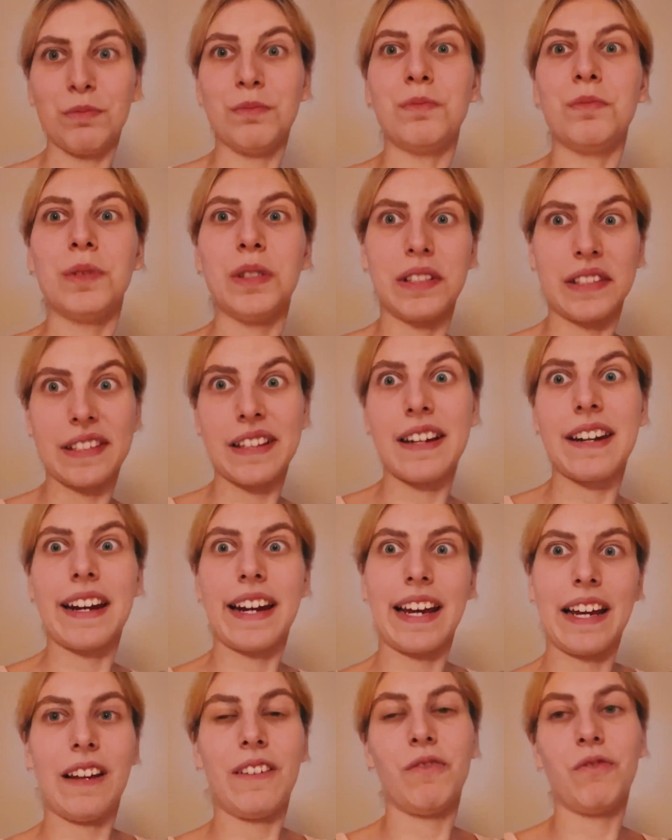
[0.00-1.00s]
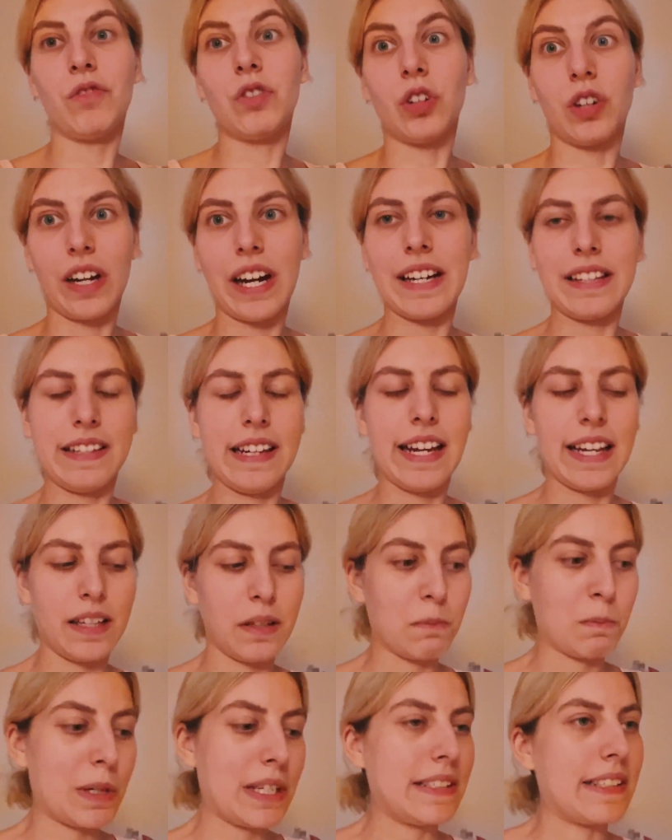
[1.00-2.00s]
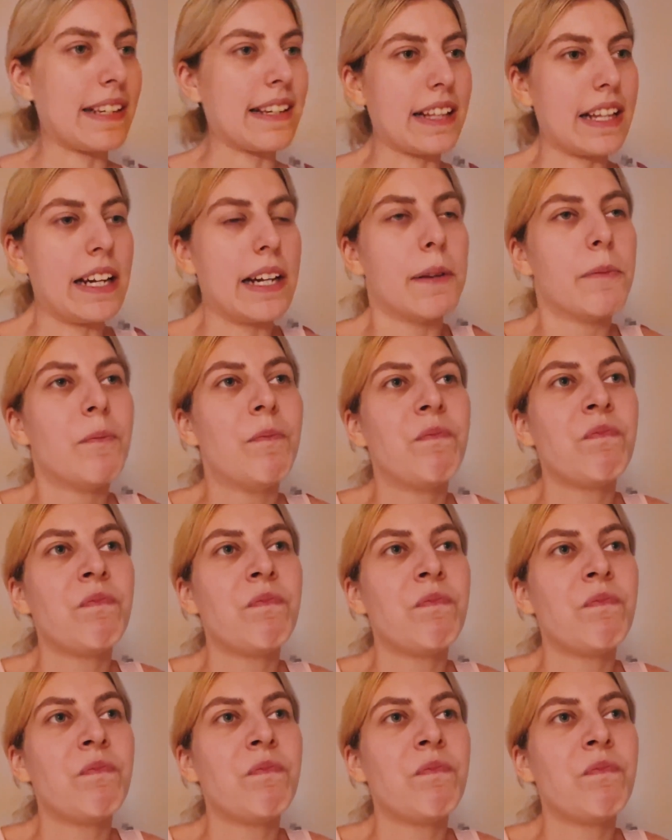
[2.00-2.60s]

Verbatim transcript: was gonna get done at the end, basically.